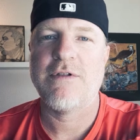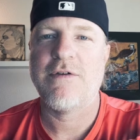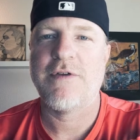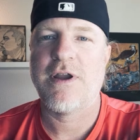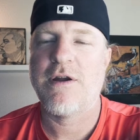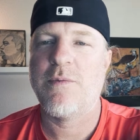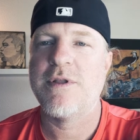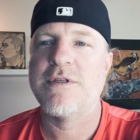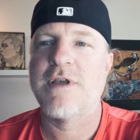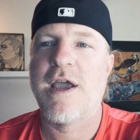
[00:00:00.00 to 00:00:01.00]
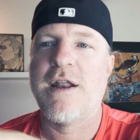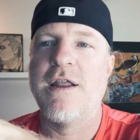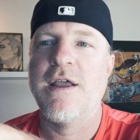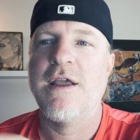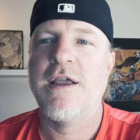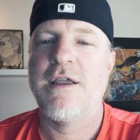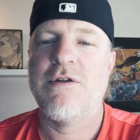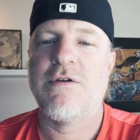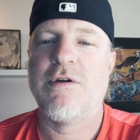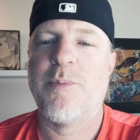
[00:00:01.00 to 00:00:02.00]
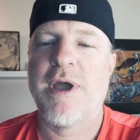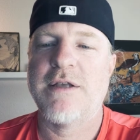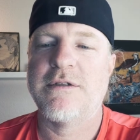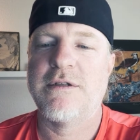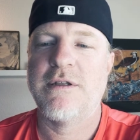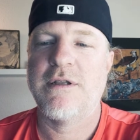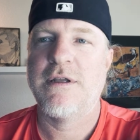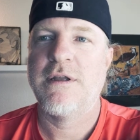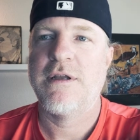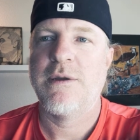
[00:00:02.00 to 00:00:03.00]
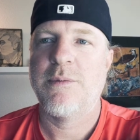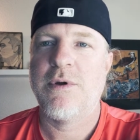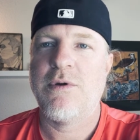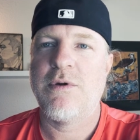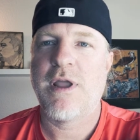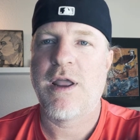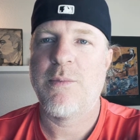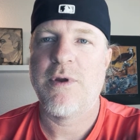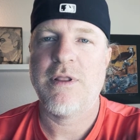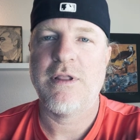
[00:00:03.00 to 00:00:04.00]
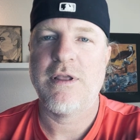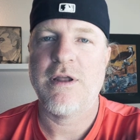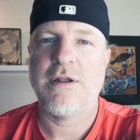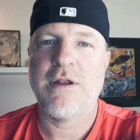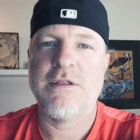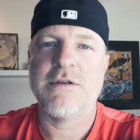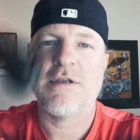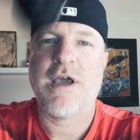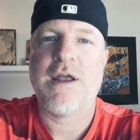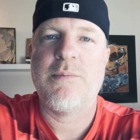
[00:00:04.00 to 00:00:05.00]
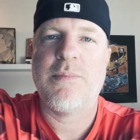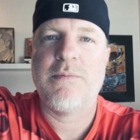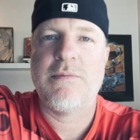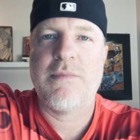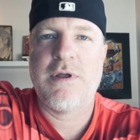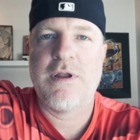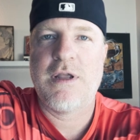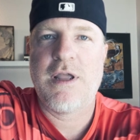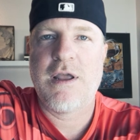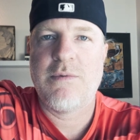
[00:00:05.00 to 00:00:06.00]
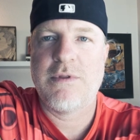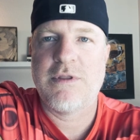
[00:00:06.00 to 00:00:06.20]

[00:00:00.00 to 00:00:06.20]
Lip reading: over here on one side. You don't go past my old camera on the other side. And again with